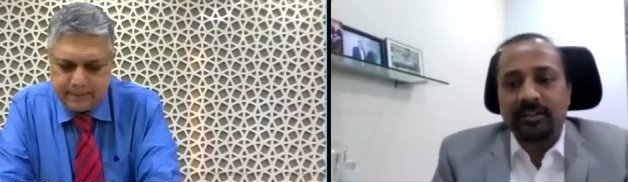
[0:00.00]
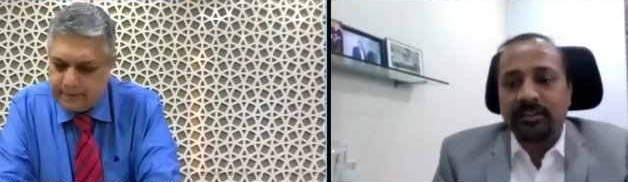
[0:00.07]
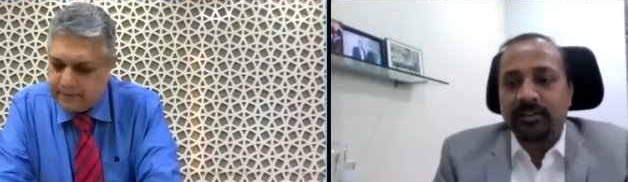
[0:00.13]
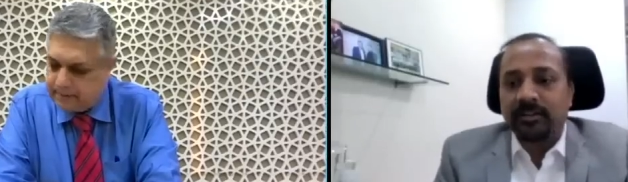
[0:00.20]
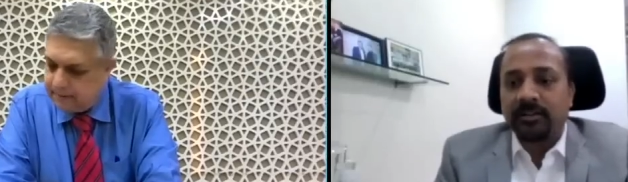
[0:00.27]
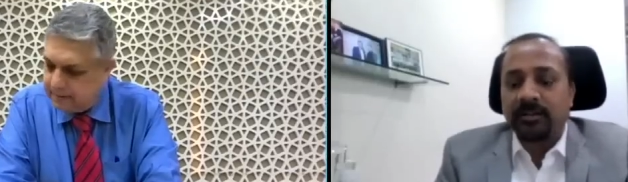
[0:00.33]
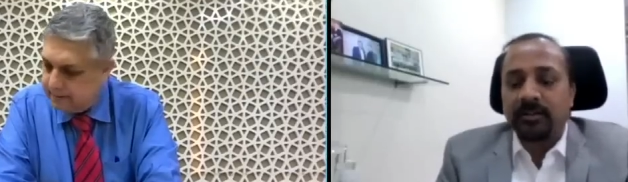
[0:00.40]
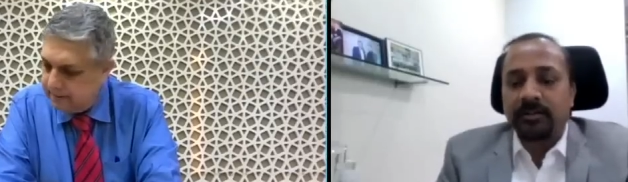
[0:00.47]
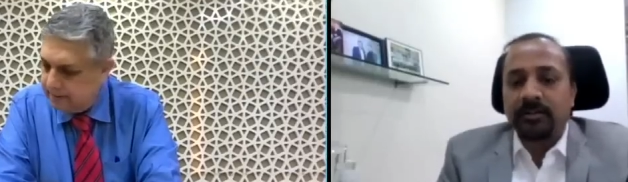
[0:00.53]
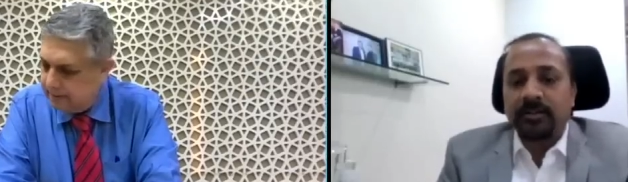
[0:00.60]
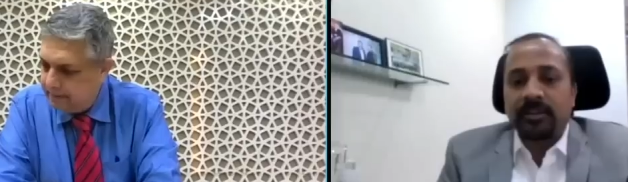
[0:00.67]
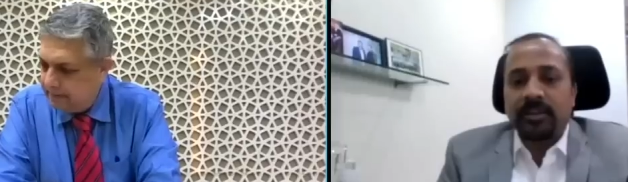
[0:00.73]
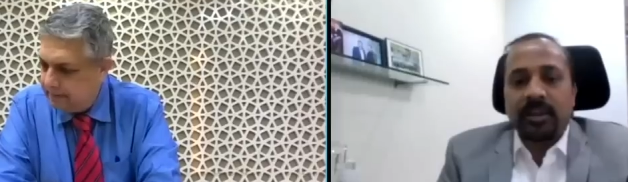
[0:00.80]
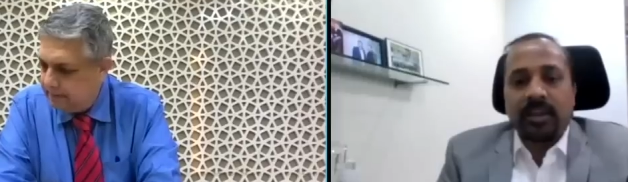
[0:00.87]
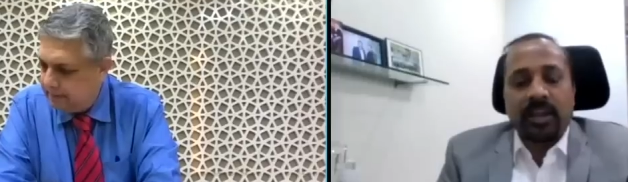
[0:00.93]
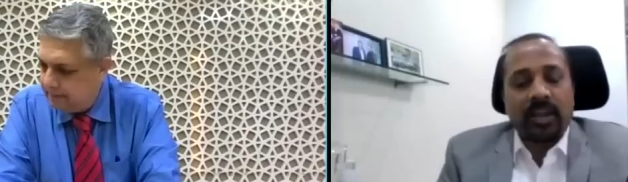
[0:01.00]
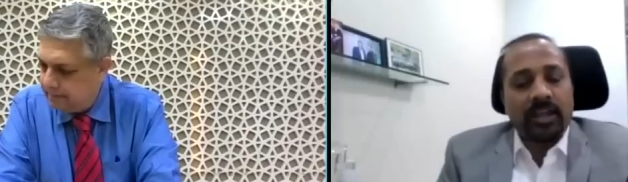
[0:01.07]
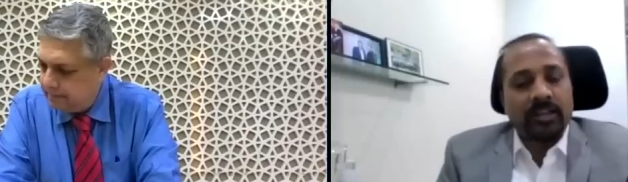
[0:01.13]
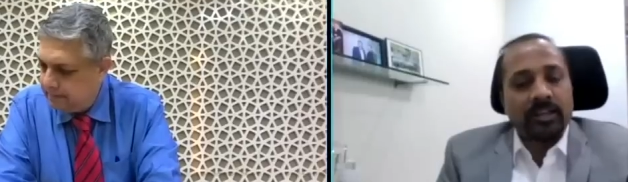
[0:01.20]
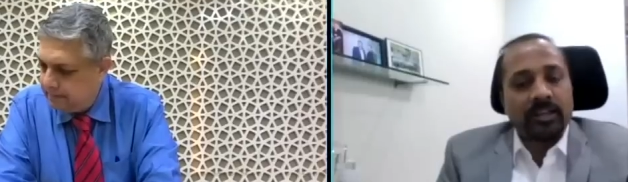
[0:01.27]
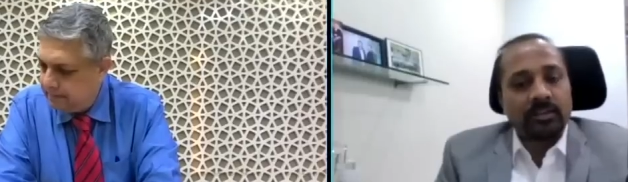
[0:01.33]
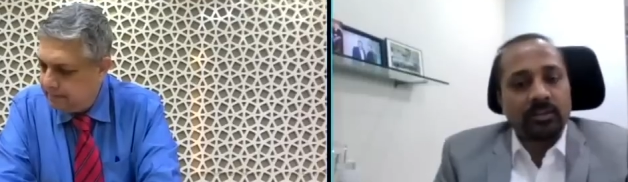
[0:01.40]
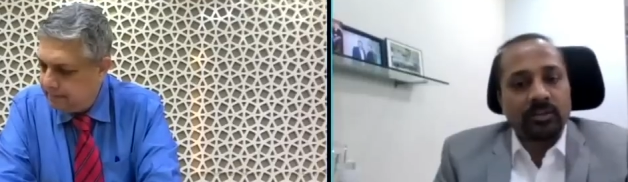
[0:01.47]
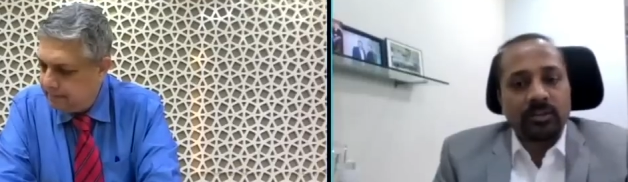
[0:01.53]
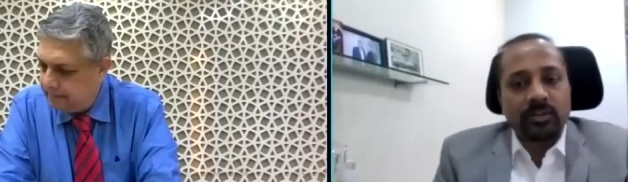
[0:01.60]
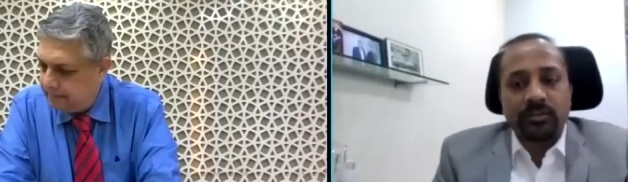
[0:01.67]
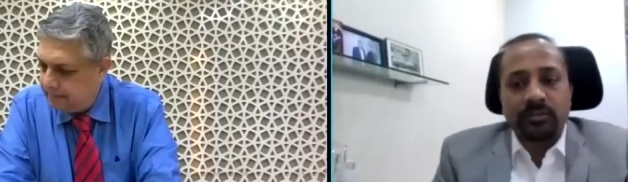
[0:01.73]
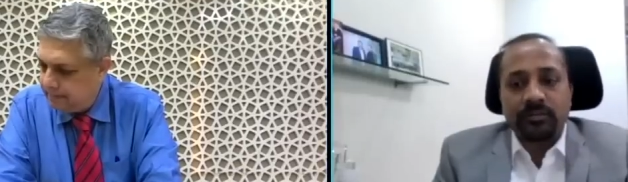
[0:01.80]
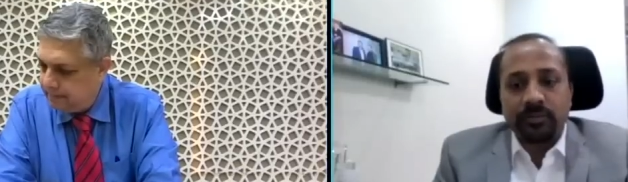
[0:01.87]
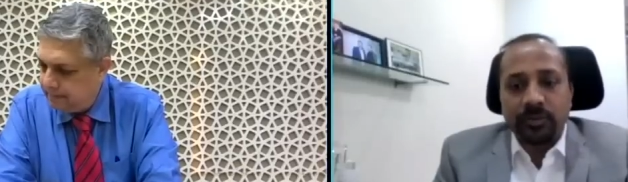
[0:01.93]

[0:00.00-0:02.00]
Speaker 1: Uh, and uh,